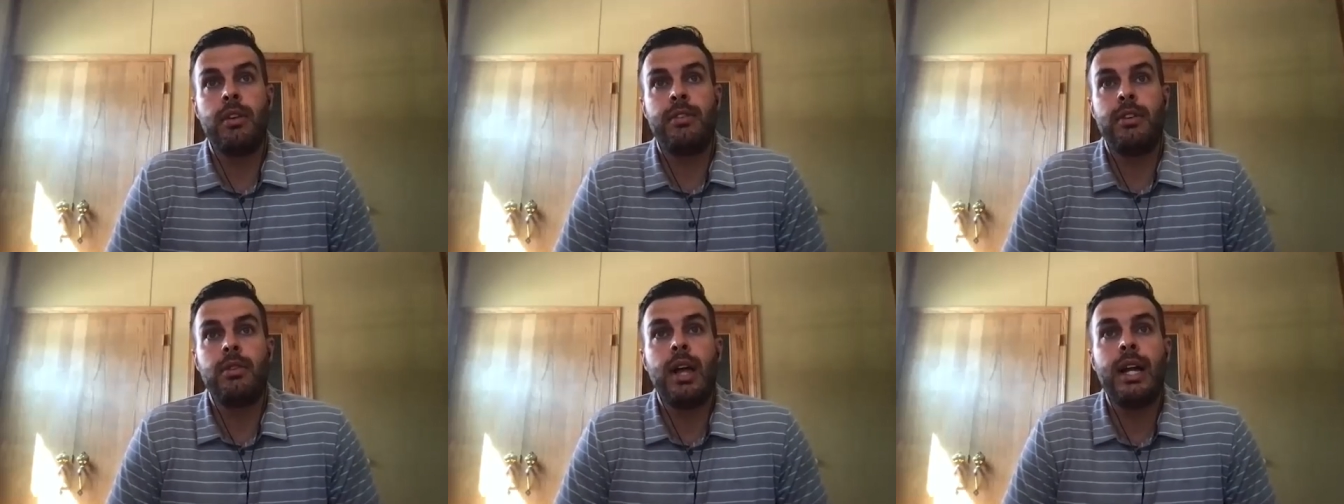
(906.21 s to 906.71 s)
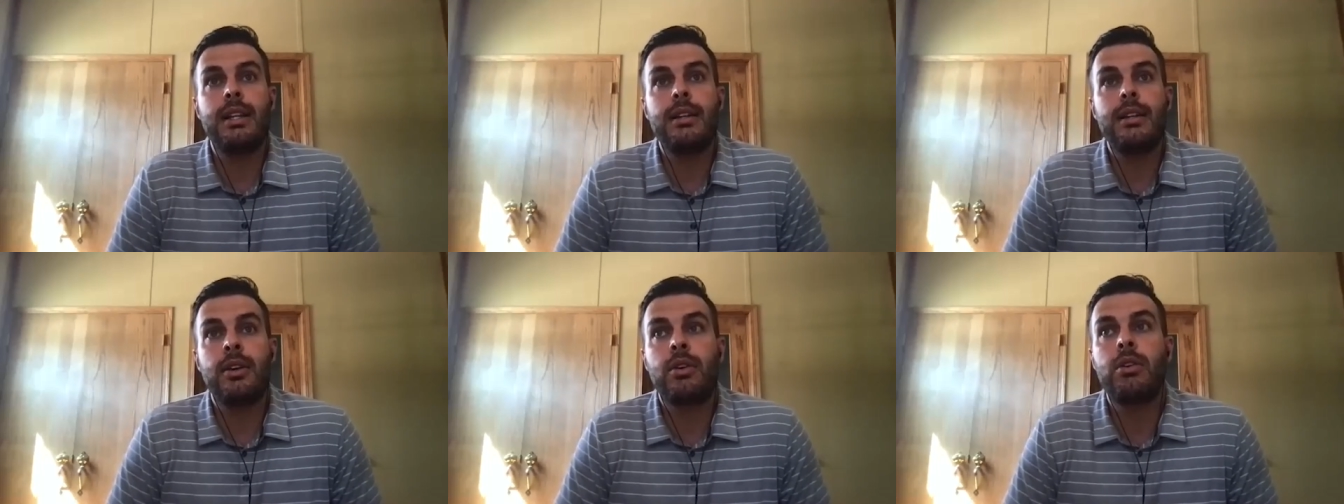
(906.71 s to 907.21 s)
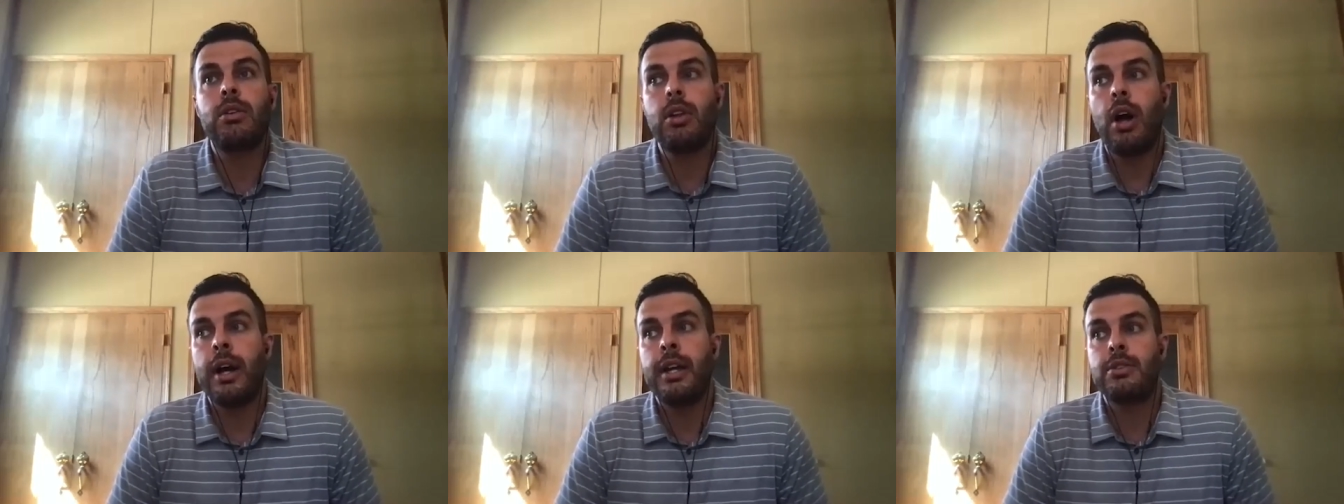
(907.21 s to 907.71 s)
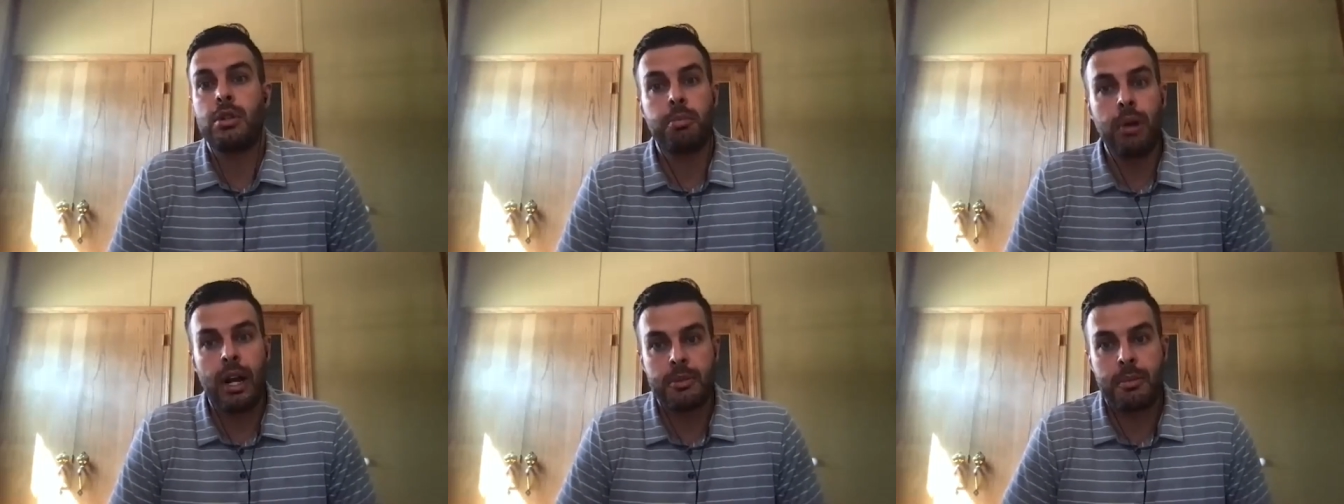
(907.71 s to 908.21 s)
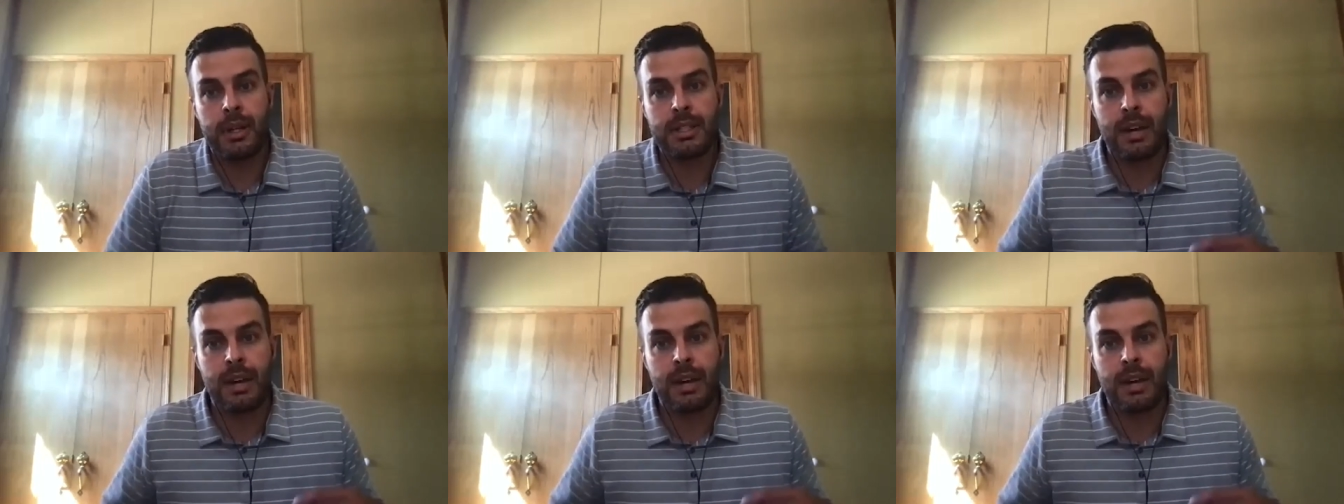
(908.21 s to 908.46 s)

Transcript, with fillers: If you let your clients or prospects